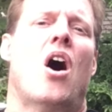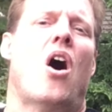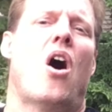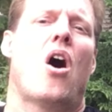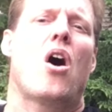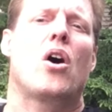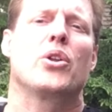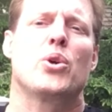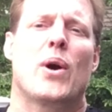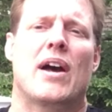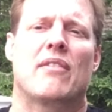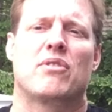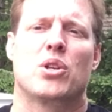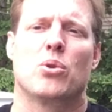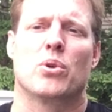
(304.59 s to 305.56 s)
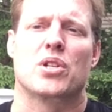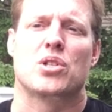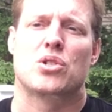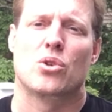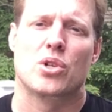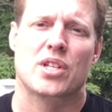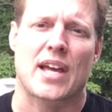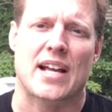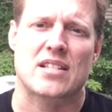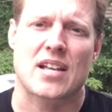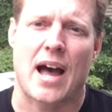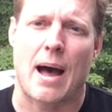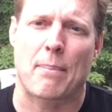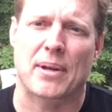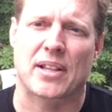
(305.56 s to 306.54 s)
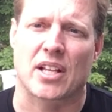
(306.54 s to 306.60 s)
All you have to do is search that
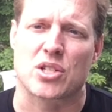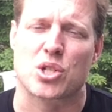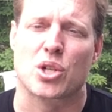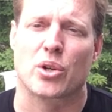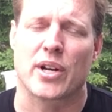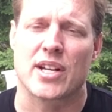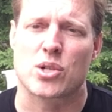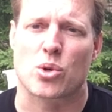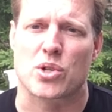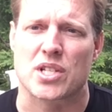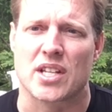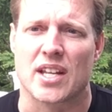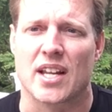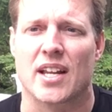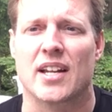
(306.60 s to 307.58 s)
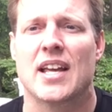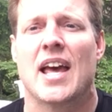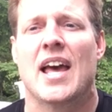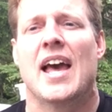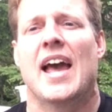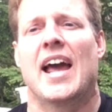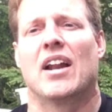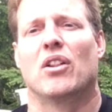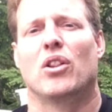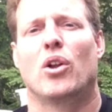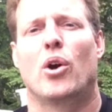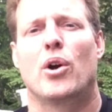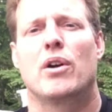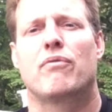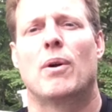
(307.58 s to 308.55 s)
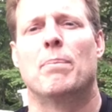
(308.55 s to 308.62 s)
topic that you're interested in and
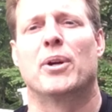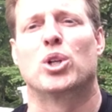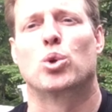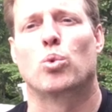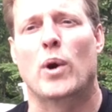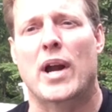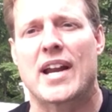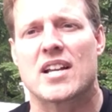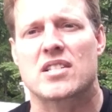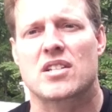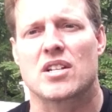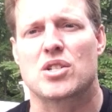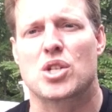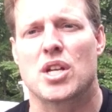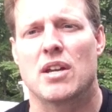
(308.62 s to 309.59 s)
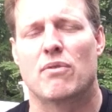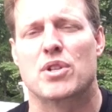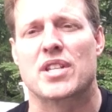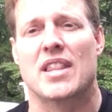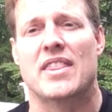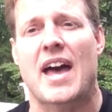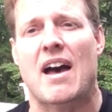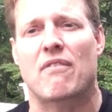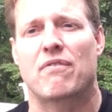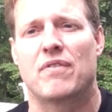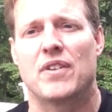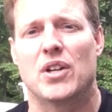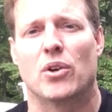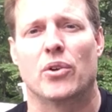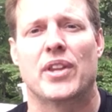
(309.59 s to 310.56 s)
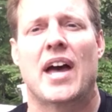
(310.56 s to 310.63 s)
learn from the greatest achievers in that
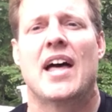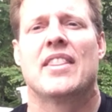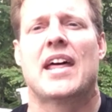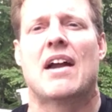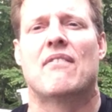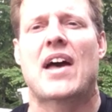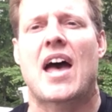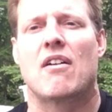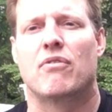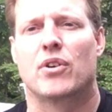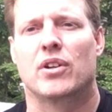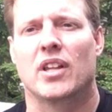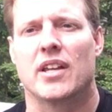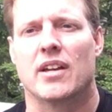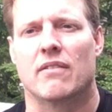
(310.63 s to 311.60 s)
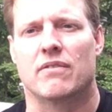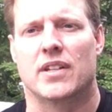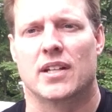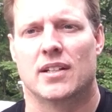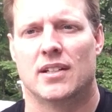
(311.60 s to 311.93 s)
field that have ever lived.